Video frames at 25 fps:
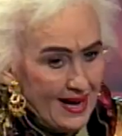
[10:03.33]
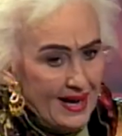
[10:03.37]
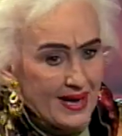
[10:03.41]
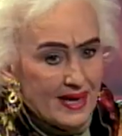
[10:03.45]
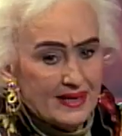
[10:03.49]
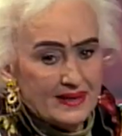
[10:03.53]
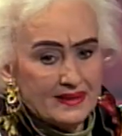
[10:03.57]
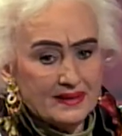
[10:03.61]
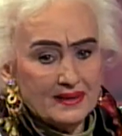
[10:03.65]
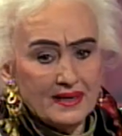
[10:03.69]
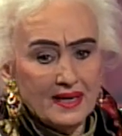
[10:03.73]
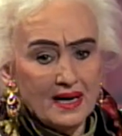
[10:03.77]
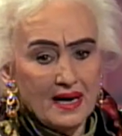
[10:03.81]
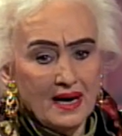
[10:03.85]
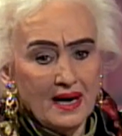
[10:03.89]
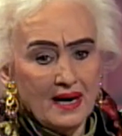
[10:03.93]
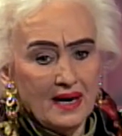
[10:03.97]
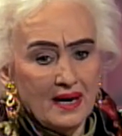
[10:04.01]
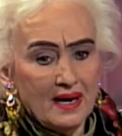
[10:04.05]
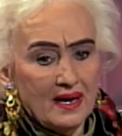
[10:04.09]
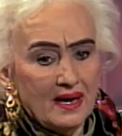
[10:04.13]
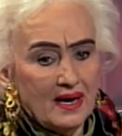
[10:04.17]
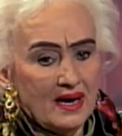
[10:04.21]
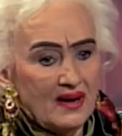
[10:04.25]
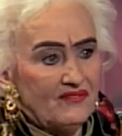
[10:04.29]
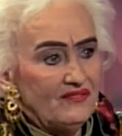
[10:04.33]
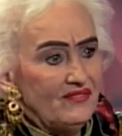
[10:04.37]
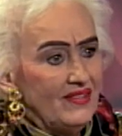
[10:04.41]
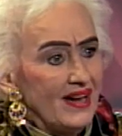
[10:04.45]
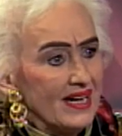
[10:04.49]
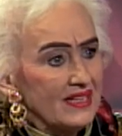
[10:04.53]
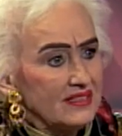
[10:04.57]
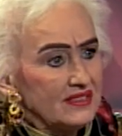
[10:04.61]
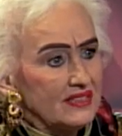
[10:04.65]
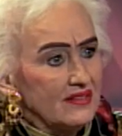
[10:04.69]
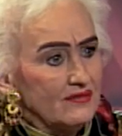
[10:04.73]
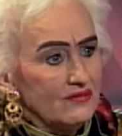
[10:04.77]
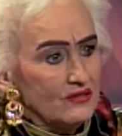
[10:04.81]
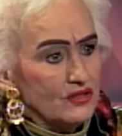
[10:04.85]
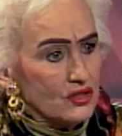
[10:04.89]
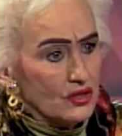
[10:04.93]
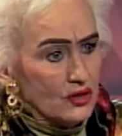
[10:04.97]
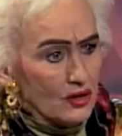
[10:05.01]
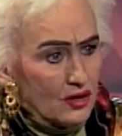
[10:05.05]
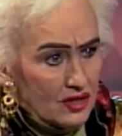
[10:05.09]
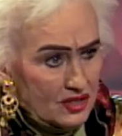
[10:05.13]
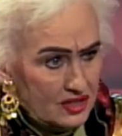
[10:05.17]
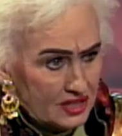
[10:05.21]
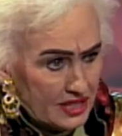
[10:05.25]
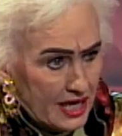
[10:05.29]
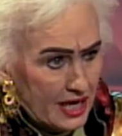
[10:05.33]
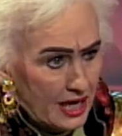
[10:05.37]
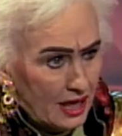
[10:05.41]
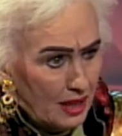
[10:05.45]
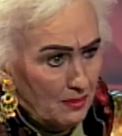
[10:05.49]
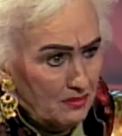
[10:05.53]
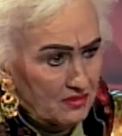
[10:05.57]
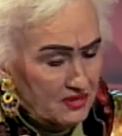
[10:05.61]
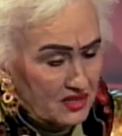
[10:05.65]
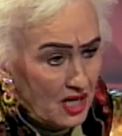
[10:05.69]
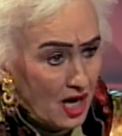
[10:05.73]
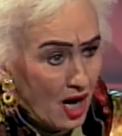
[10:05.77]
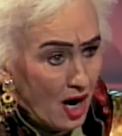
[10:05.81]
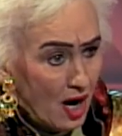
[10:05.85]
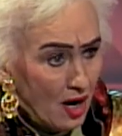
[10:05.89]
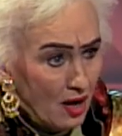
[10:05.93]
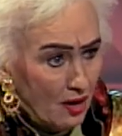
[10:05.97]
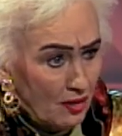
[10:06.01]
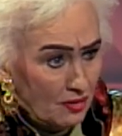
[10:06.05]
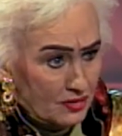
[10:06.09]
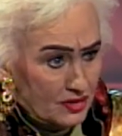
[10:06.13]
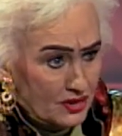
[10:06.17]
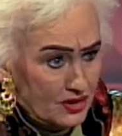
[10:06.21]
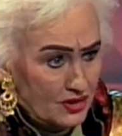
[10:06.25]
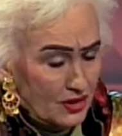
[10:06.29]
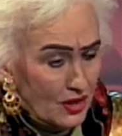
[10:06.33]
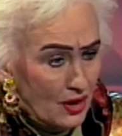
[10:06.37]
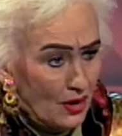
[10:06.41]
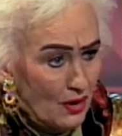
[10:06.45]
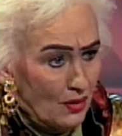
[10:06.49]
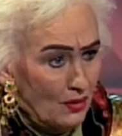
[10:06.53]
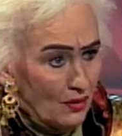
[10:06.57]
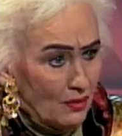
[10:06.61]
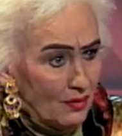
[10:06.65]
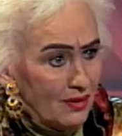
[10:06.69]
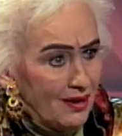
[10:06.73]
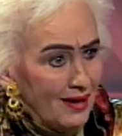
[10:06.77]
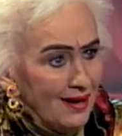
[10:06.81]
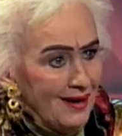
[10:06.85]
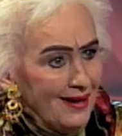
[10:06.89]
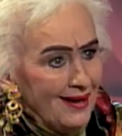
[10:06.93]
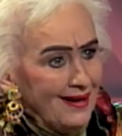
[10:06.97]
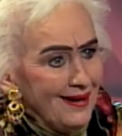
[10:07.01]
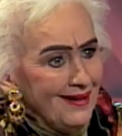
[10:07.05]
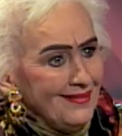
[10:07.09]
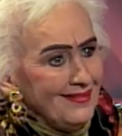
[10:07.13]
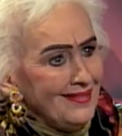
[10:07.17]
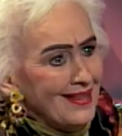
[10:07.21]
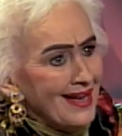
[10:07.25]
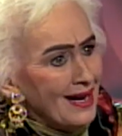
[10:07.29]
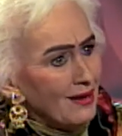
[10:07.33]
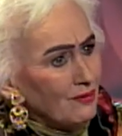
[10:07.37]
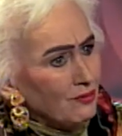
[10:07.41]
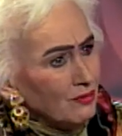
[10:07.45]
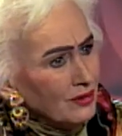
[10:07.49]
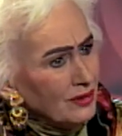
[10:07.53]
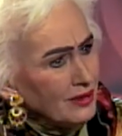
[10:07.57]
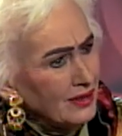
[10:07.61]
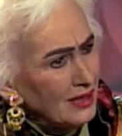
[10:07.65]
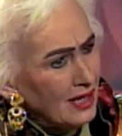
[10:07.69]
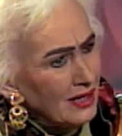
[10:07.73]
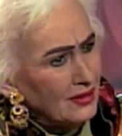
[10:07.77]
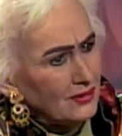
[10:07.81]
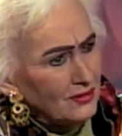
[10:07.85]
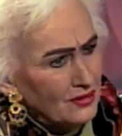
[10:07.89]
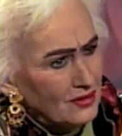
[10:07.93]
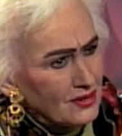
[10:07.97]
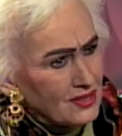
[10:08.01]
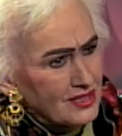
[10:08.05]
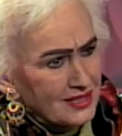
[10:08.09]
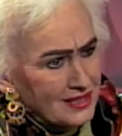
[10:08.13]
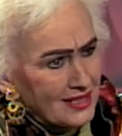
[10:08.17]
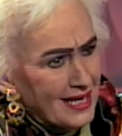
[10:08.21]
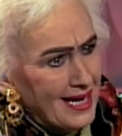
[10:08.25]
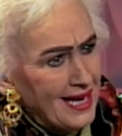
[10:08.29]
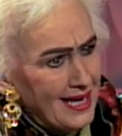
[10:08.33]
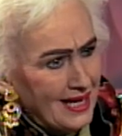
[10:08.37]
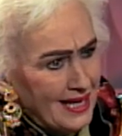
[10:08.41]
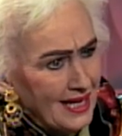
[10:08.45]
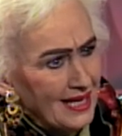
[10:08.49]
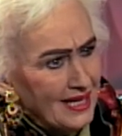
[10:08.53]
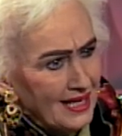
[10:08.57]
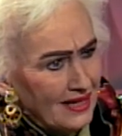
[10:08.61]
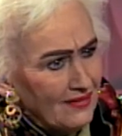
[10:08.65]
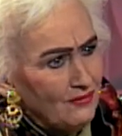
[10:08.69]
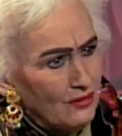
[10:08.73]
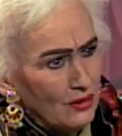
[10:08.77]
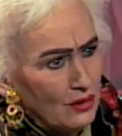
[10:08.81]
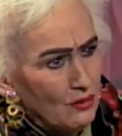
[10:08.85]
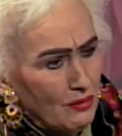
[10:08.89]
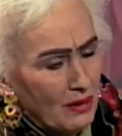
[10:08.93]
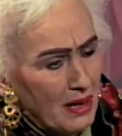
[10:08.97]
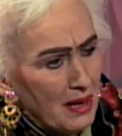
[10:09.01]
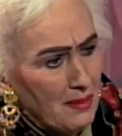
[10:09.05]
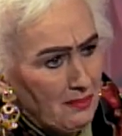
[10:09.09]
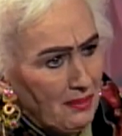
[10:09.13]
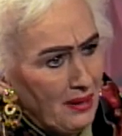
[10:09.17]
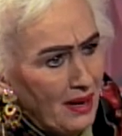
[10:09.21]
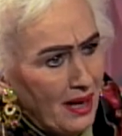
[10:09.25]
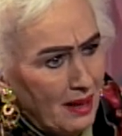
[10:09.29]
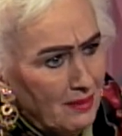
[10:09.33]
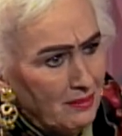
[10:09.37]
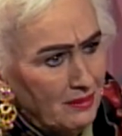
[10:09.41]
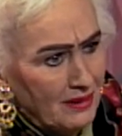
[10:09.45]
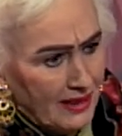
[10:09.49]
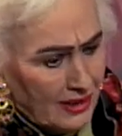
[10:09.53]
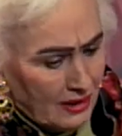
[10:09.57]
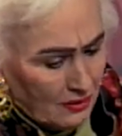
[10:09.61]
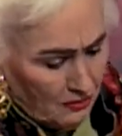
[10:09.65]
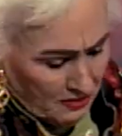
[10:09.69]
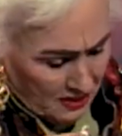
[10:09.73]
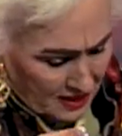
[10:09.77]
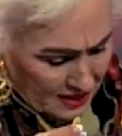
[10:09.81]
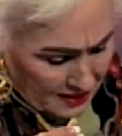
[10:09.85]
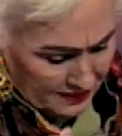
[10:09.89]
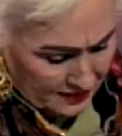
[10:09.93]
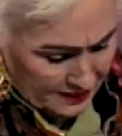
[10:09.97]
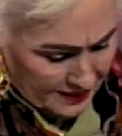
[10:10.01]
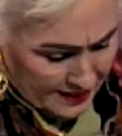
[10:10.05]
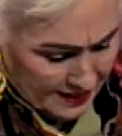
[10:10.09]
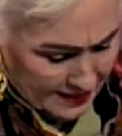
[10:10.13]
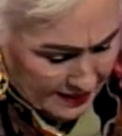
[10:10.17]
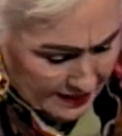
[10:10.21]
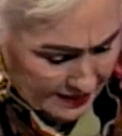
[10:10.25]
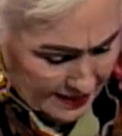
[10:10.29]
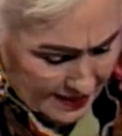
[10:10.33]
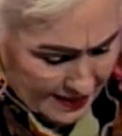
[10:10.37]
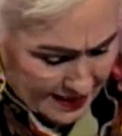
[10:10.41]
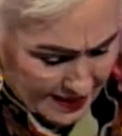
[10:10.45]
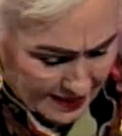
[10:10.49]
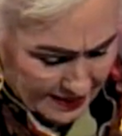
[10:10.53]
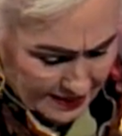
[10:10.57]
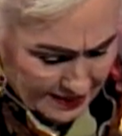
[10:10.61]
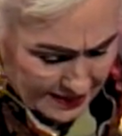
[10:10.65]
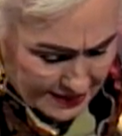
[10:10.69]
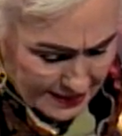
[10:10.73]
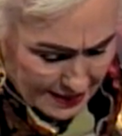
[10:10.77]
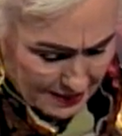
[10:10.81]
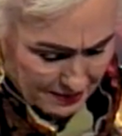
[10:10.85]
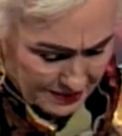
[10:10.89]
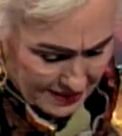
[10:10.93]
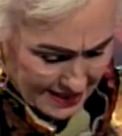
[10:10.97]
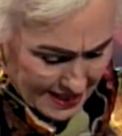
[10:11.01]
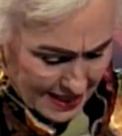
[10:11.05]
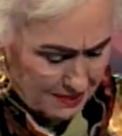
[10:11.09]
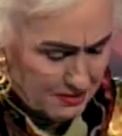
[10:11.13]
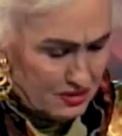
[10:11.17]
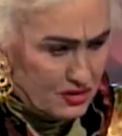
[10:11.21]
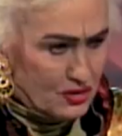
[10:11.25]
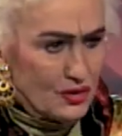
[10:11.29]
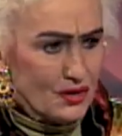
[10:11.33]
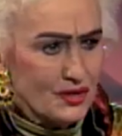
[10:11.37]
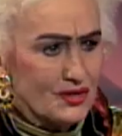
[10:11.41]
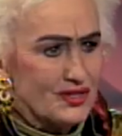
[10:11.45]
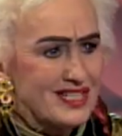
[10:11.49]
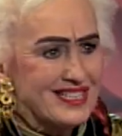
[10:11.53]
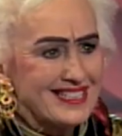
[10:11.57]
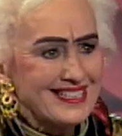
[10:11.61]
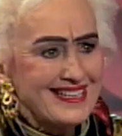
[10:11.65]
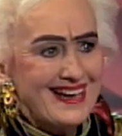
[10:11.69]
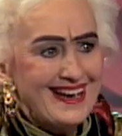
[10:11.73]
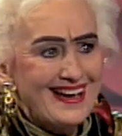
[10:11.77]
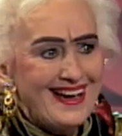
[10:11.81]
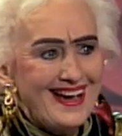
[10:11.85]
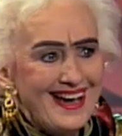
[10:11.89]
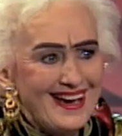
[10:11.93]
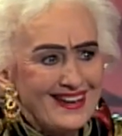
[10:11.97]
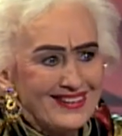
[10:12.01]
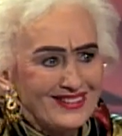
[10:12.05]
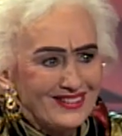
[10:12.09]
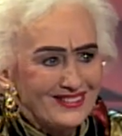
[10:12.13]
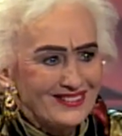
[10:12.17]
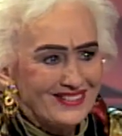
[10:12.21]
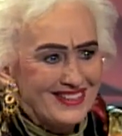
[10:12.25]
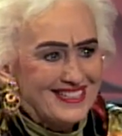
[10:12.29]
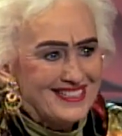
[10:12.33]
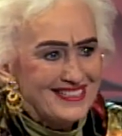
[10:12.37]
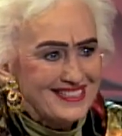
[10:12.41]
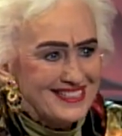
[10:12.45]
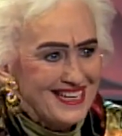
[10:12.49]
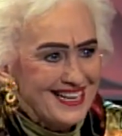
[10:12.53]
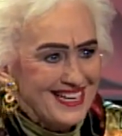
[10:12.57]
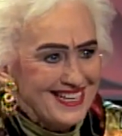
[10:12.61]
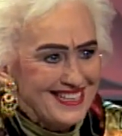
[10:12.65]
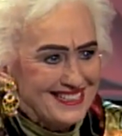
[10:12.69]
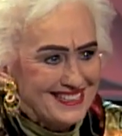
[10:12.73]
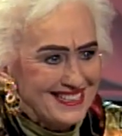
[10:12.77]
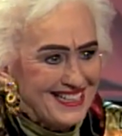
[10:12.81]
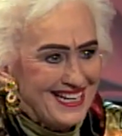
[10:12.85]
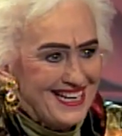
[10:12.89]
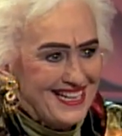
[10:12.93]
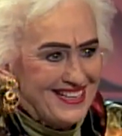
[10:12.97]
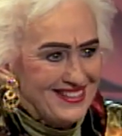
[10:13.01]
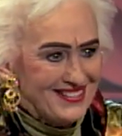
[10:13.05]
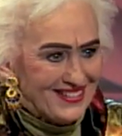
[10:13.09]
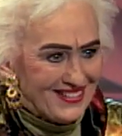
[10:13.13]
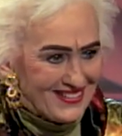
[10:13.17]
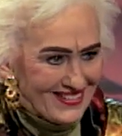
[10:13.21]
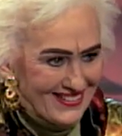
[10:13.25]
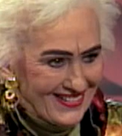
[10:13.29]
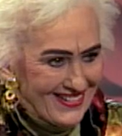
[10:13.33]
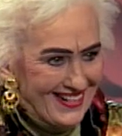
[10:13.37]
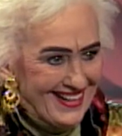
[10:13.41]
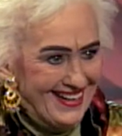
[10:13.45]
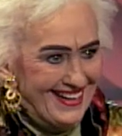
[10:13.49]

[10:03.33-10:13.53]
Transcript: and effective church helps also that would understand if you went public with it. And sometimes churches can't handle these things either.